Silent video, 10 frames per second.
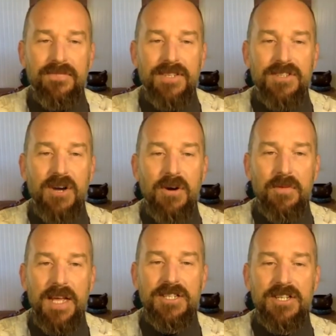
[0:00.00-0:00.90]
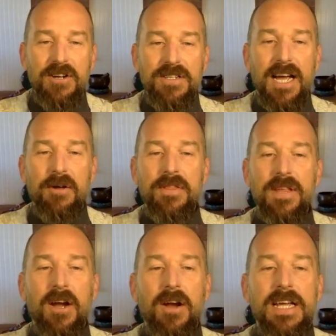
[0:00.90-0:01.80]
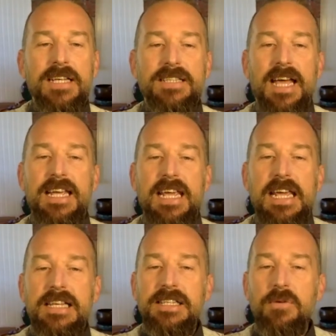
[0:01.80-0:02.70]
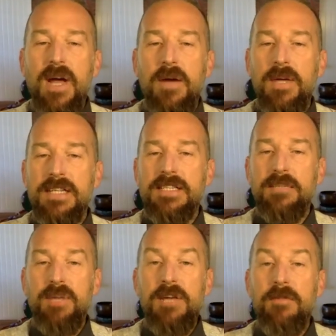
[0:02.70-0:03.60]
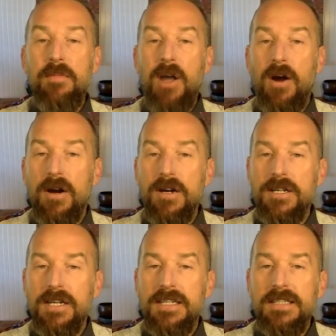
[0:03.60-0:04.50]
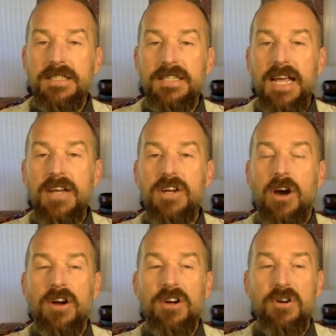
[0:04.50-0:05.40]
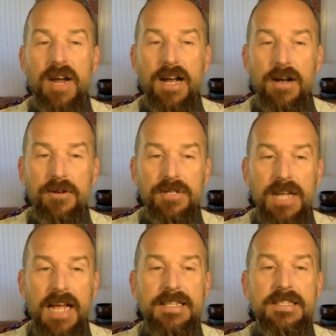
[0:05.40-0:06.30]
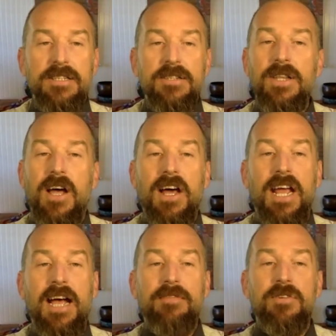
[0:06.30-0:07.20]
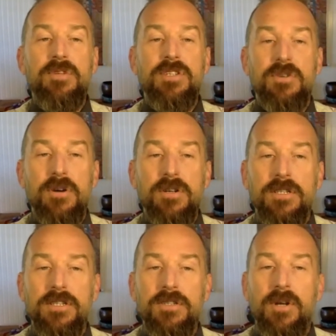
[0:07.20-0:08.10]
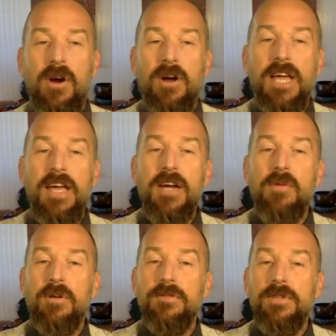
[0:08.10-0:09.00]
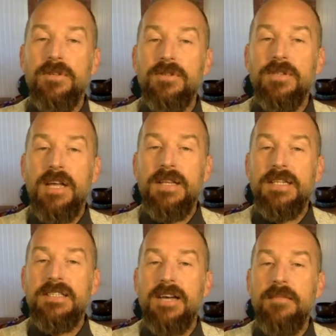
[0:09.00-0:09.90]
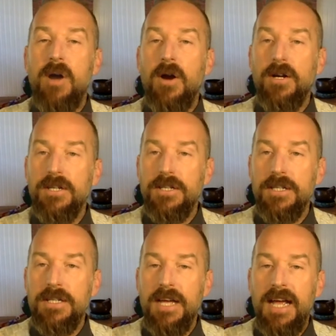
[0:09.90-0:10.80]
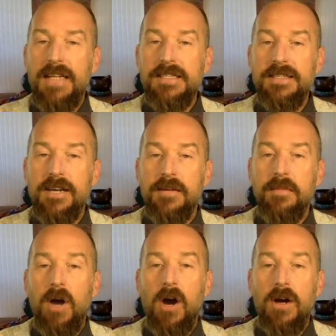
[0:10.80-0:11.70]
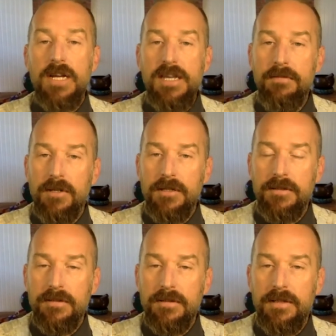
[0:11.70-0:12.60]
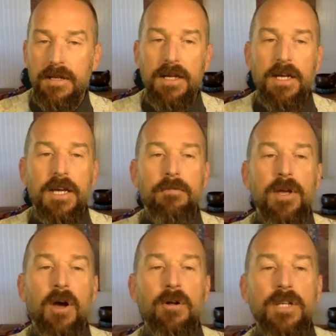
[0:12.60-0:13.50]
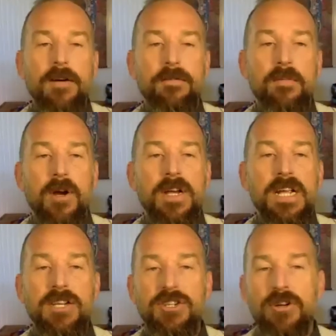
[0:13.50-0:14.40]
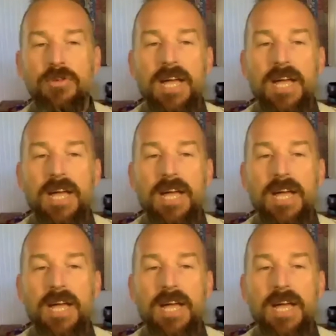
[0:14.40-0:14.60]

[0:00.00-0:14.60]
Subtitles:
so it turns out there's an easy way we can speak from the heart, stand our ground, and still not have to resort to an archaic worldviews that some are good and some are evil. If we hold off from our knee-jerk